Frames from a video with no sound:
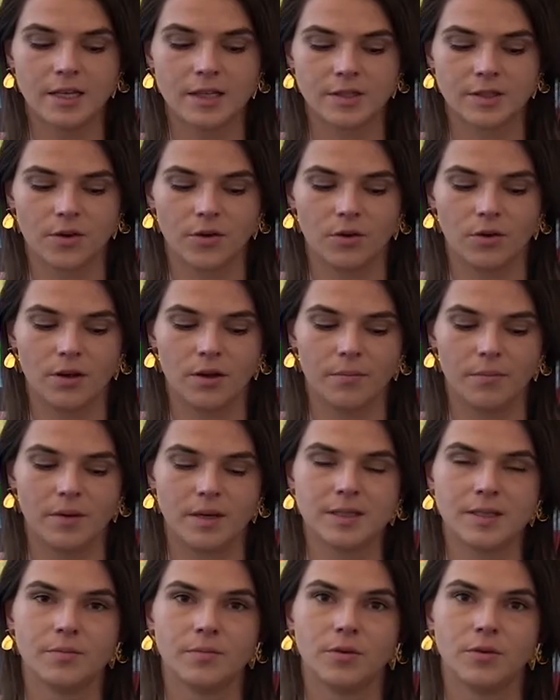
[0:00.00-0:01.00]
So, uh,
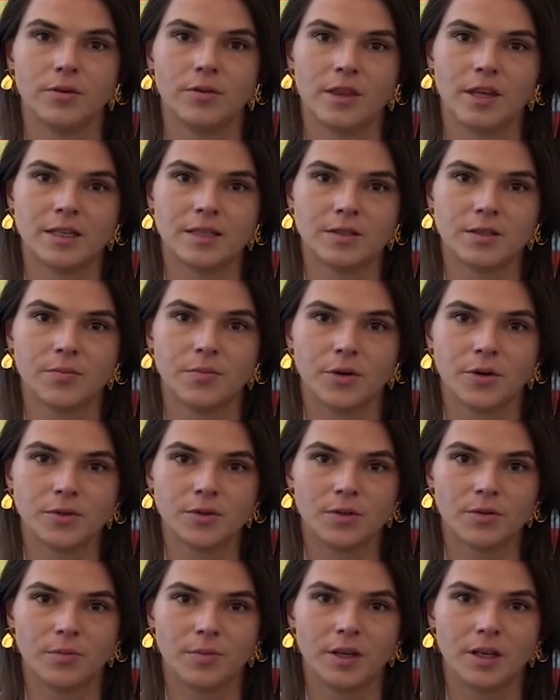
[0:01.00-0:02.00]
Massimo, there's supposed
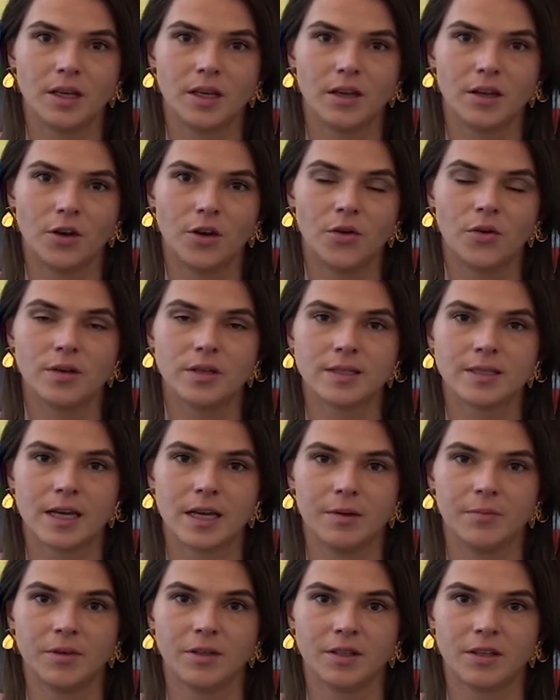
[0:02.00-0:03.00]
to be a new
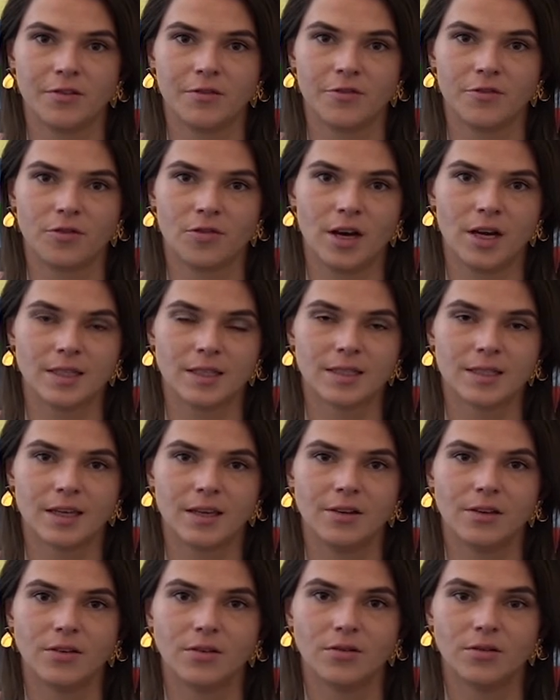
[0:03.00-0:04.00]
assignment in France.
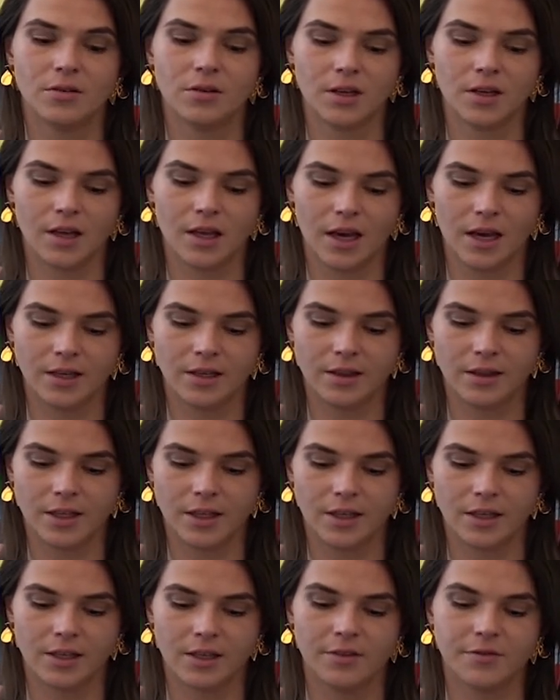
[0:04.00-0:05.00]
Can you
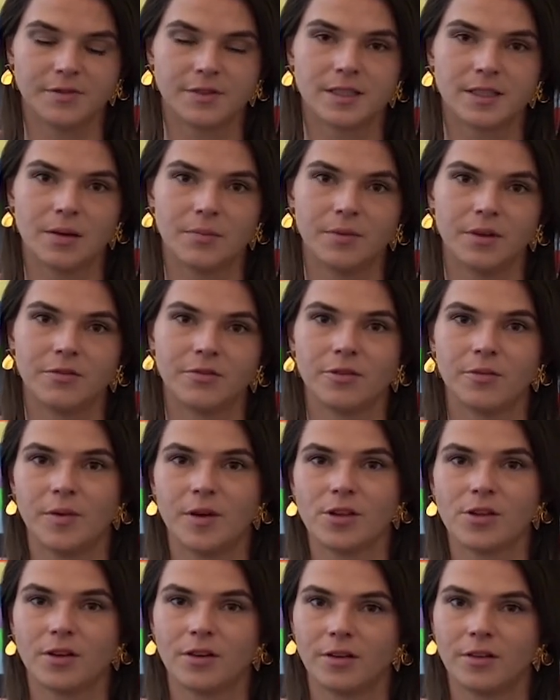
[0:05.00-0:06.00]
kindly give some
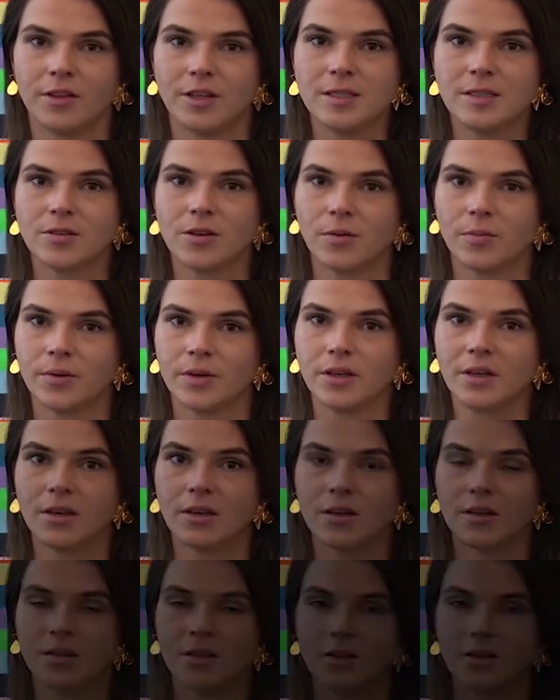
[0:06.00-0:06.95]
information on this topic?